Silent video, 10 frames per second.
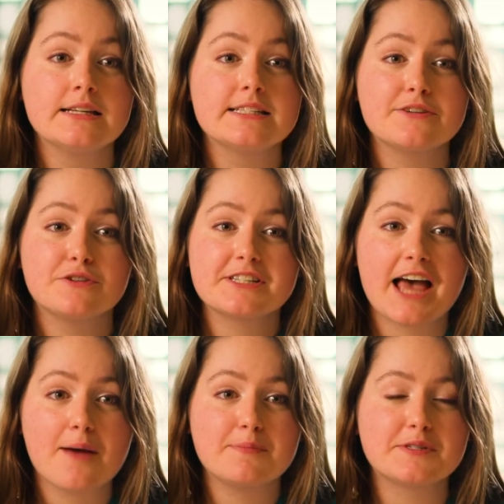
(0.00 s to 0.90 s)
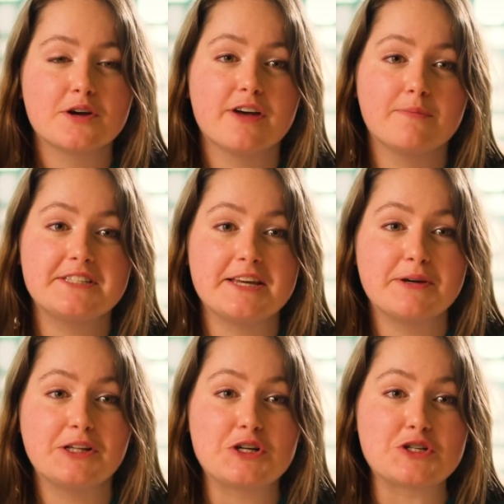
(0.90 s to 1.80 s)
Different types of
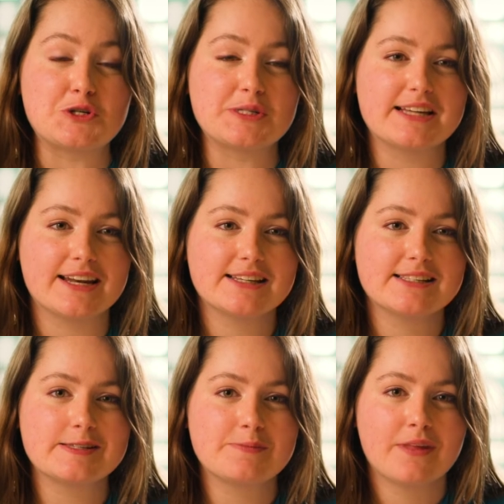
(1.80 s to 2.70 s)
epidemiological studies